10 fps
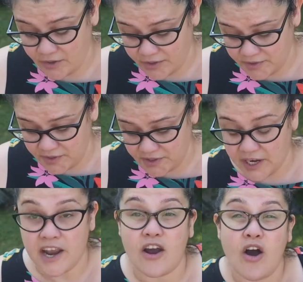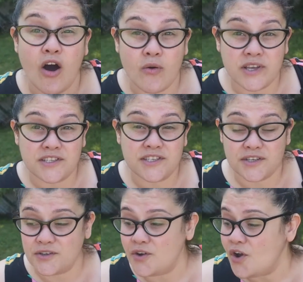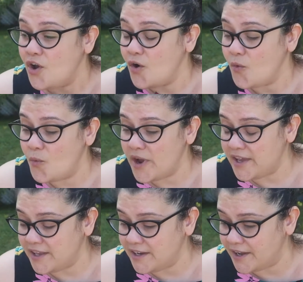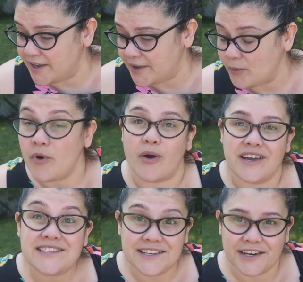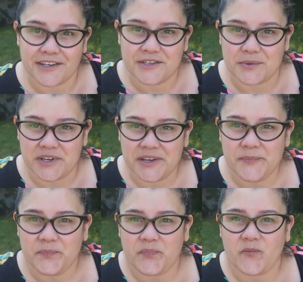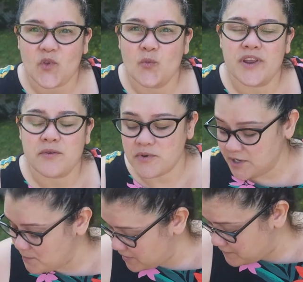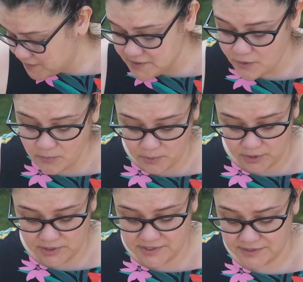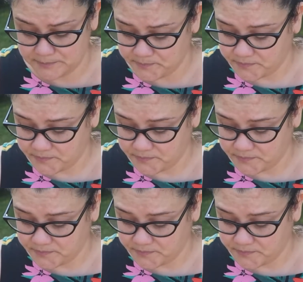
another thing that I always do when I started doing when I read my physical books